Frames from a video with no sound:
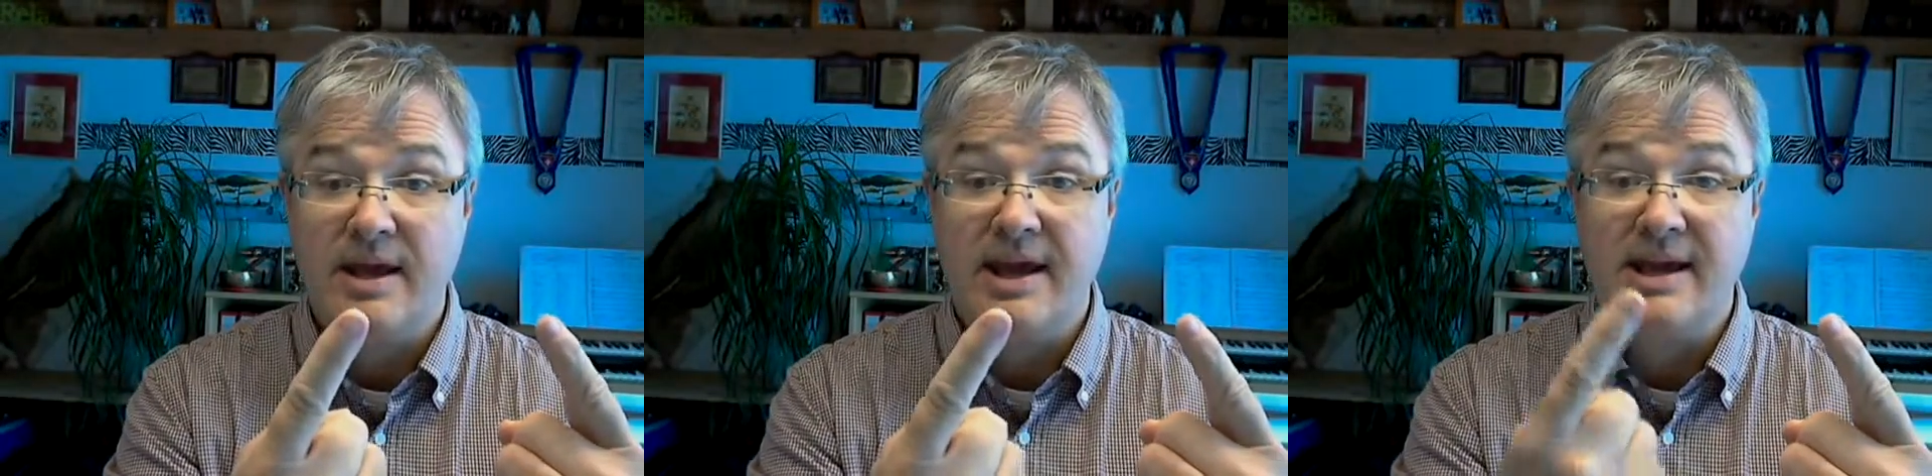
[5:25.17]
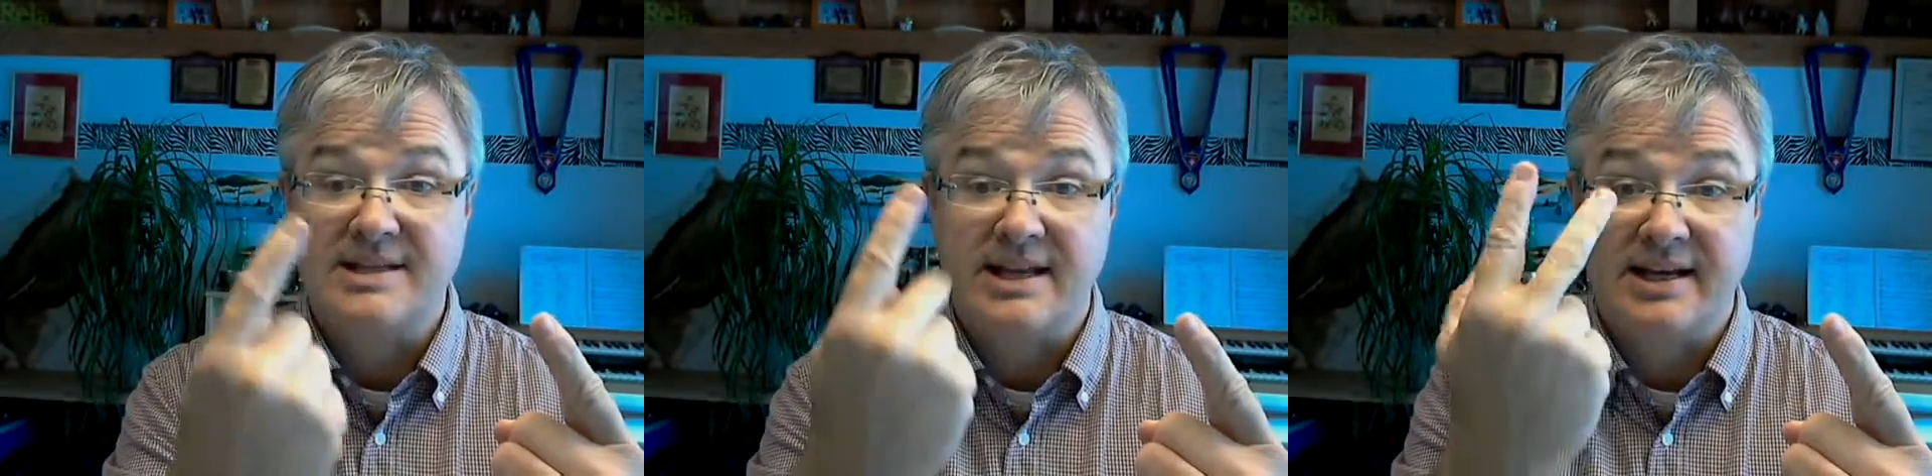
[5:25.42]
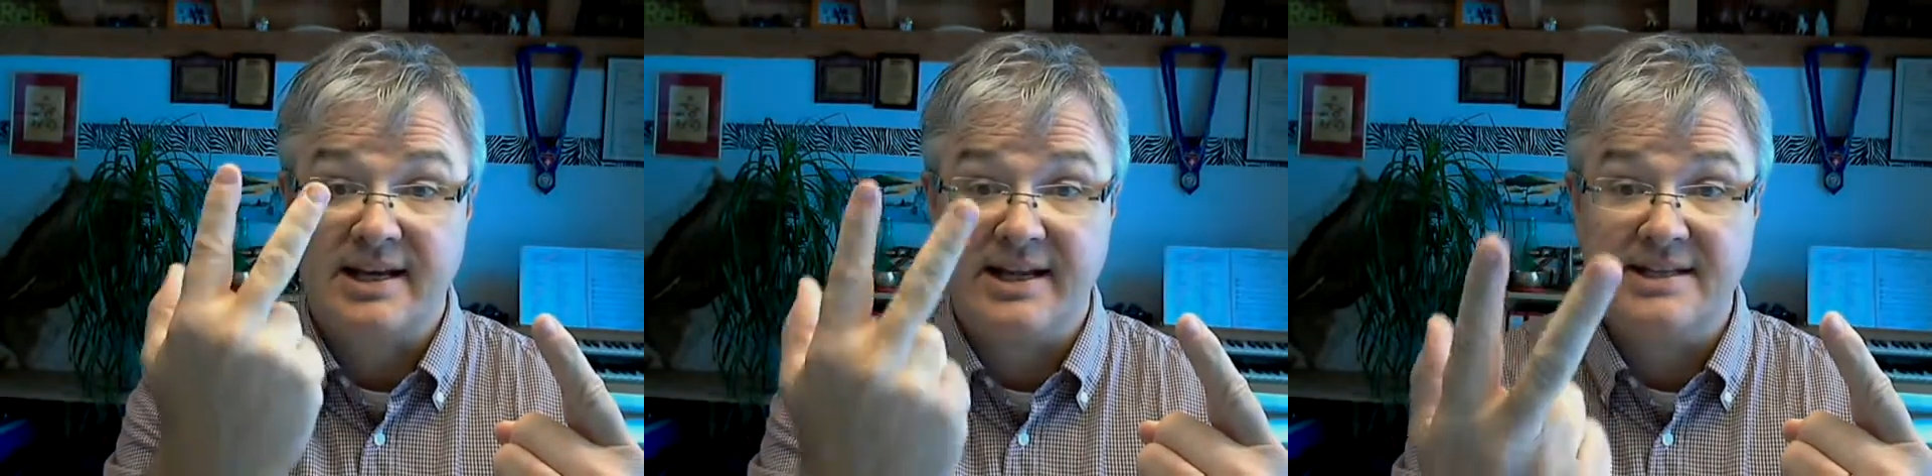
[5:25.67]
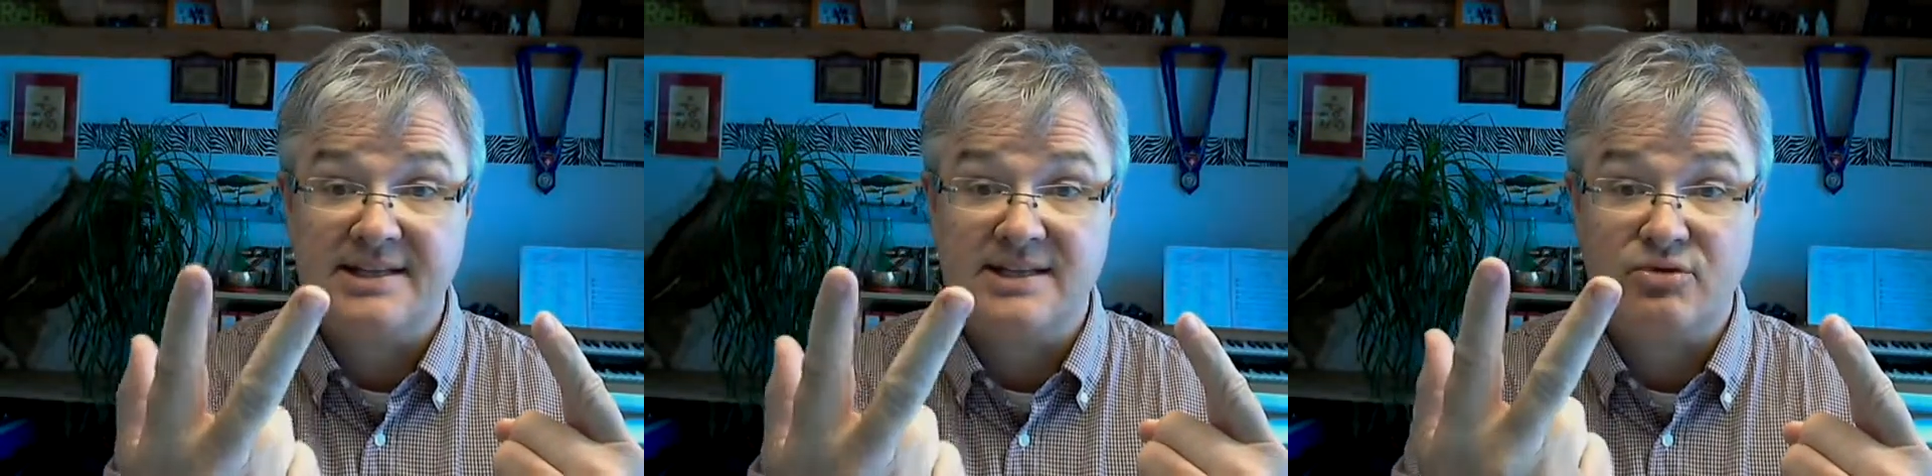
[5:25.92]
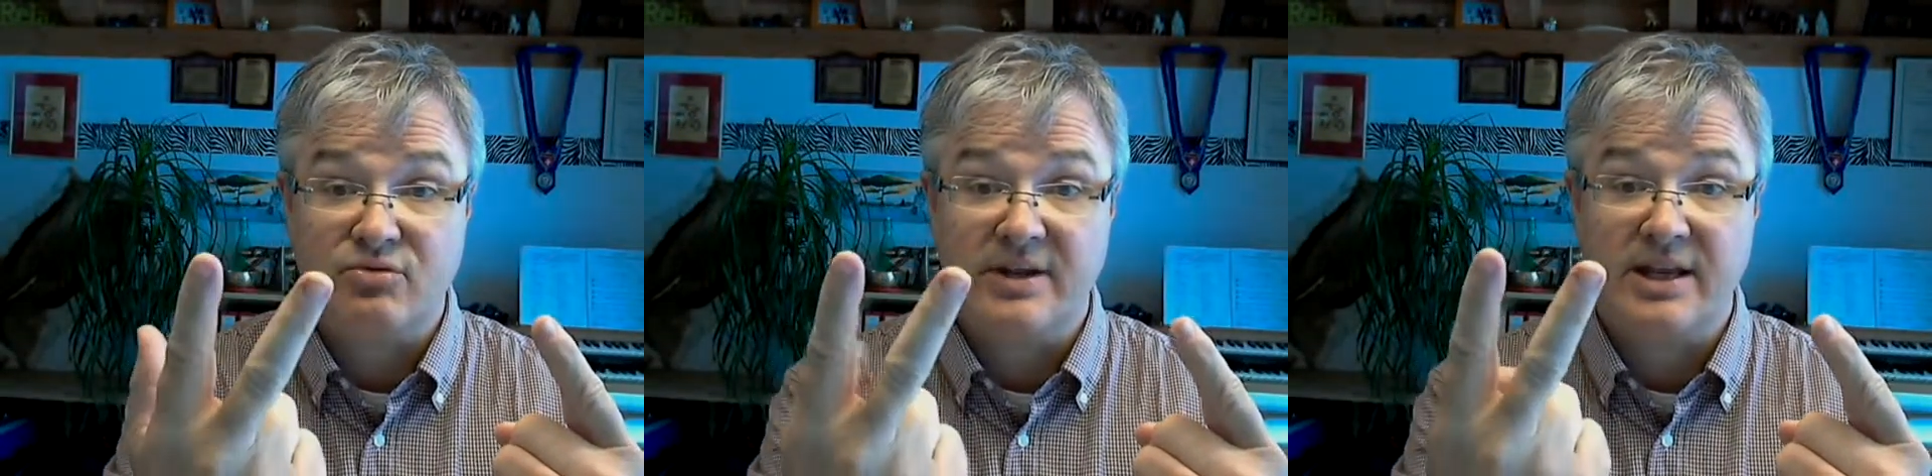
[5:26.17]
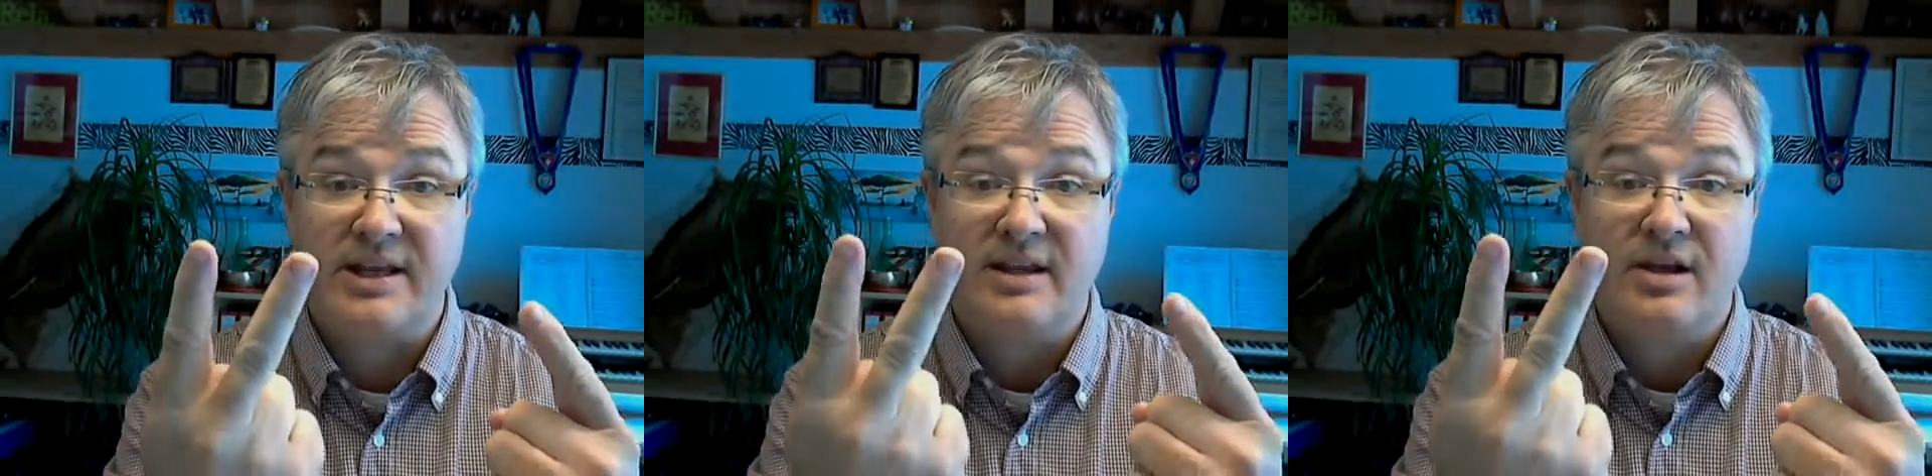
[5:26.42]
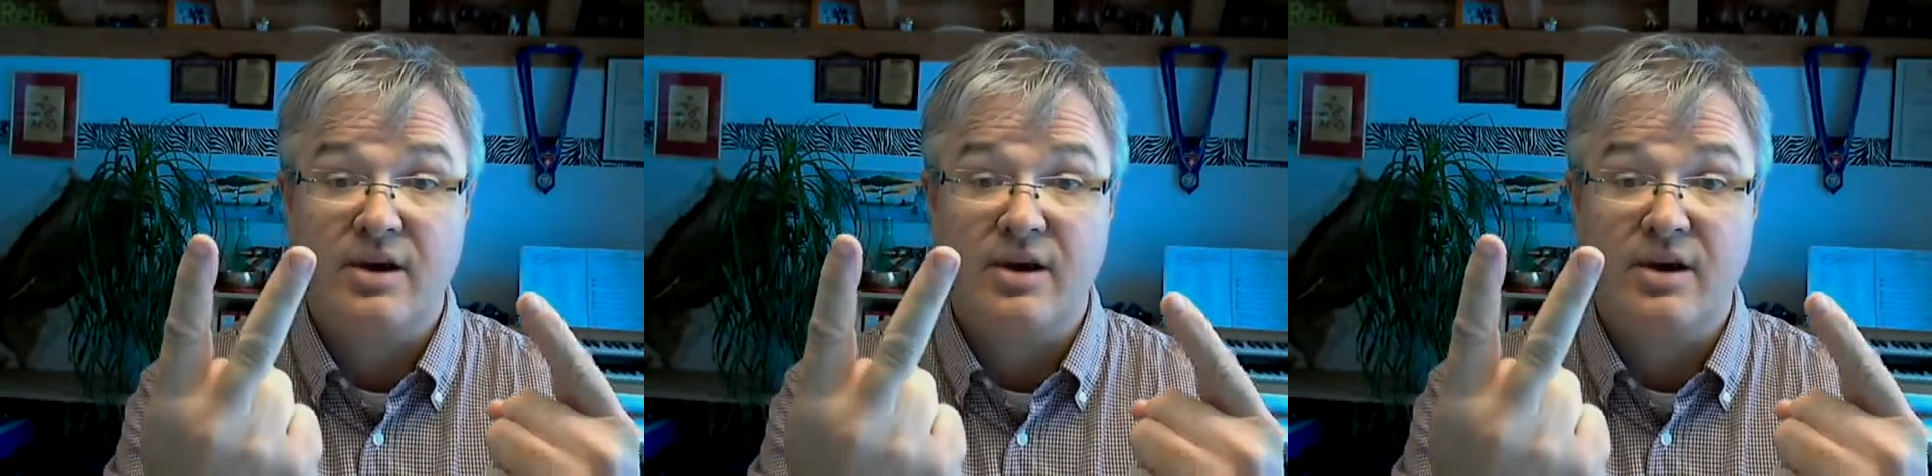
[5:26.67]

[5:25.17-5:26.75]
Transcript: is at least 3